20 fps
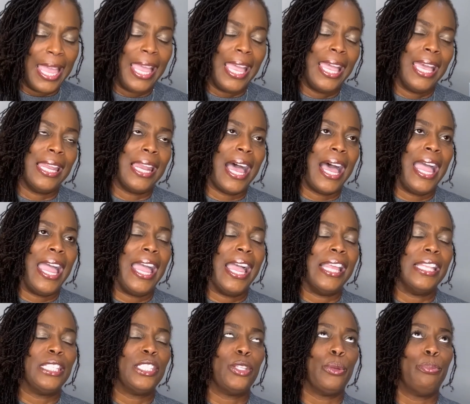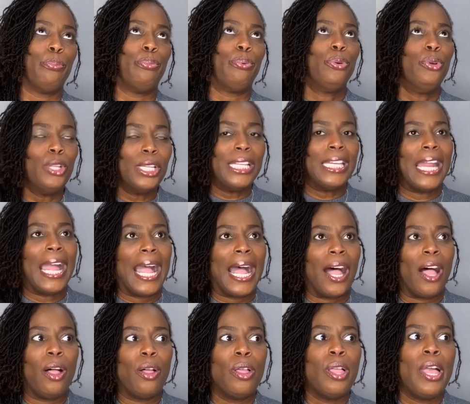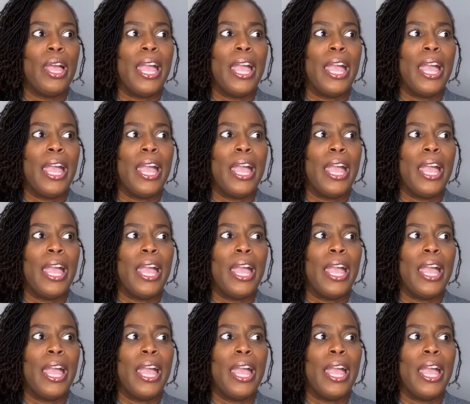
and I had to pull it out.